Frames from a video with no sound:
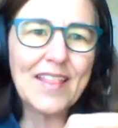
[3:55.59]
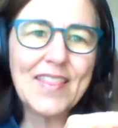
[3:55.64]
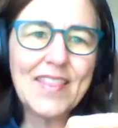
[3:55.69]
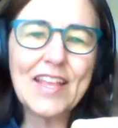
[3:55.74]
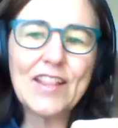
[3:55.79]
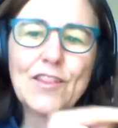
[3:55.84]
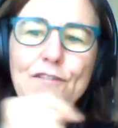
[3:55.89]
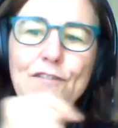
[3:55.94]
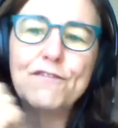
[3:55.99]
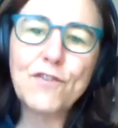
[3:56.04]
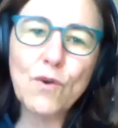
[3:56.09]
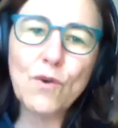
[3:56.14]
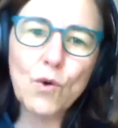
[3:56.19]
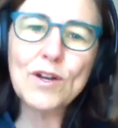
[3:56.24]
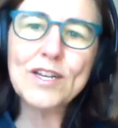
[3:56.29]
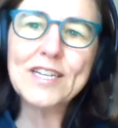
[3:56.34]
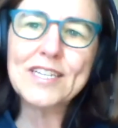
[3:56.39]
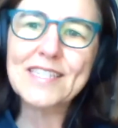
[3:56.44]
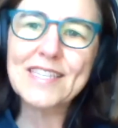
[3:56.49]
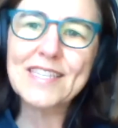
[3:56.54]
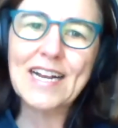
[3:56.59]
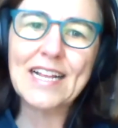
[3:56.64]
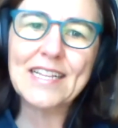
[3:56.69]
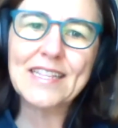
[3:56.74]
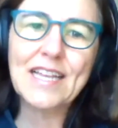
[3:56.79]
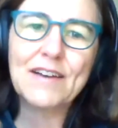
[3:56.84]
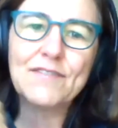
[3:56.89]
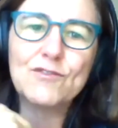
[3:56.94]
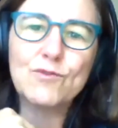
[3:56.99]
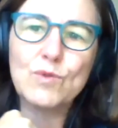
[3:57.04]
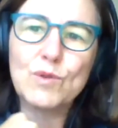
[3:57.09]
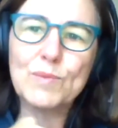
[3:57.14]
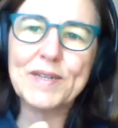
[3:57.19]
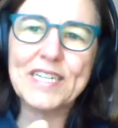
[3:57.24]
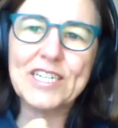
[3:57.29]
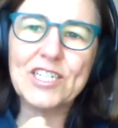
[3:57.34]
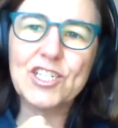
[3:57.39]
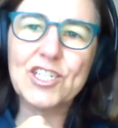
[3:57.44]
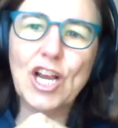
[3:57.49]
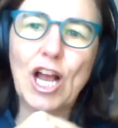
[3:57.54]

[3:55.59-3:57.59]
that the forests that I loved were being